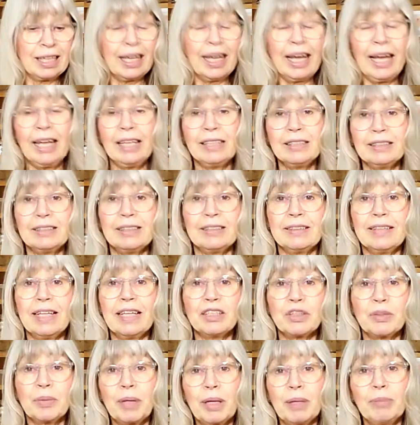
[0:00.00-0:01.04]
And
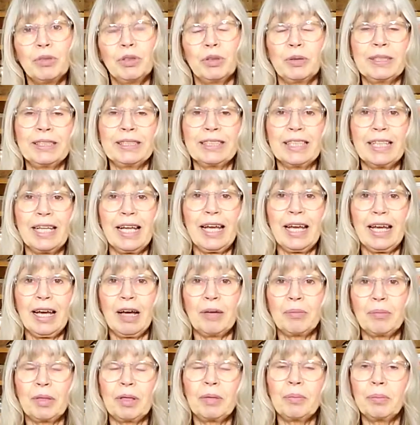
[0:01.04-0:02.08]
that's what I'm doing today.
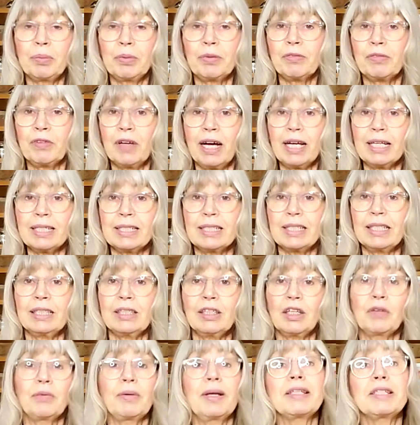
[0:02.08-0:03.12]
I'm
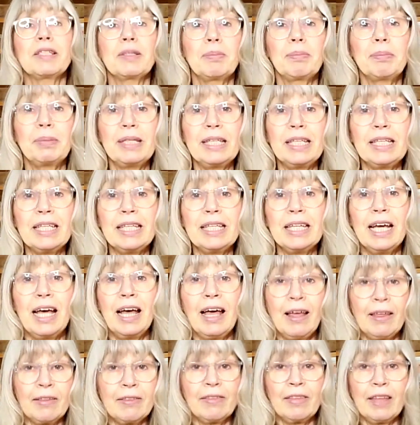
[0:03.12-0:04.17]
improvising a recipe
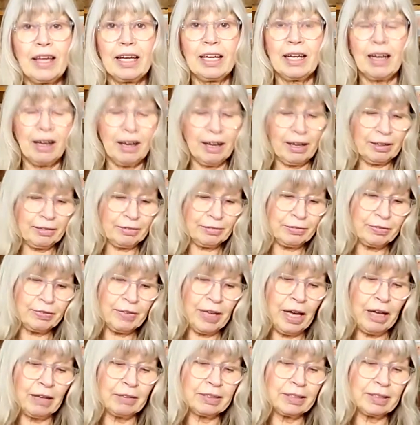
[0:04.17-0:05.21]
that I
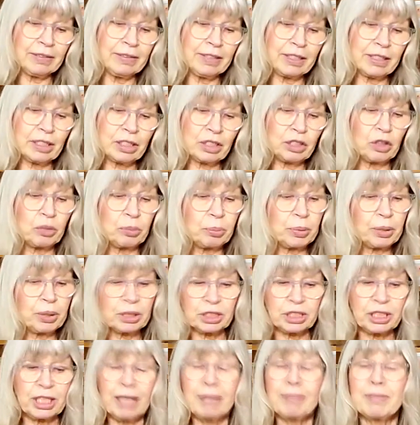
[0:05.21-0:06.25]
found in this
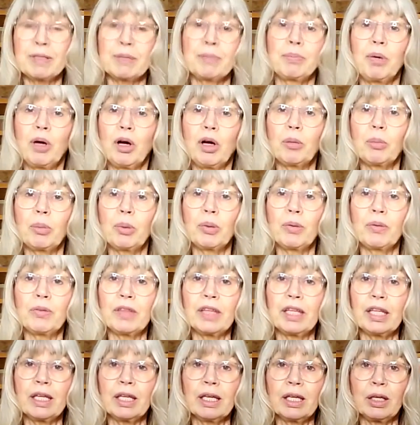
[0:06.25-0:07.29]
cookbook, James Barber,
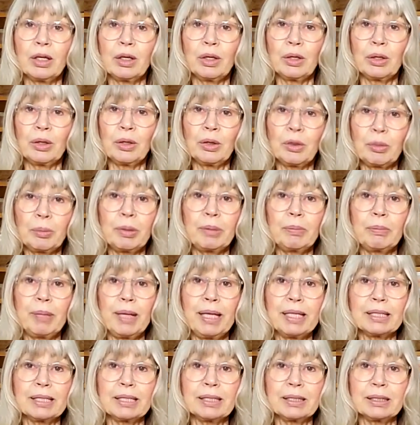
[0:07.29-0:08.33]
the Urban
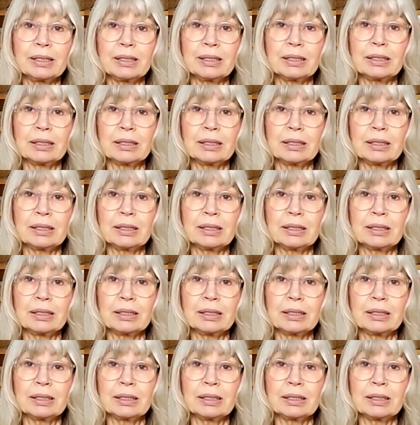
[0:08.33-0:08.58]
Peasant.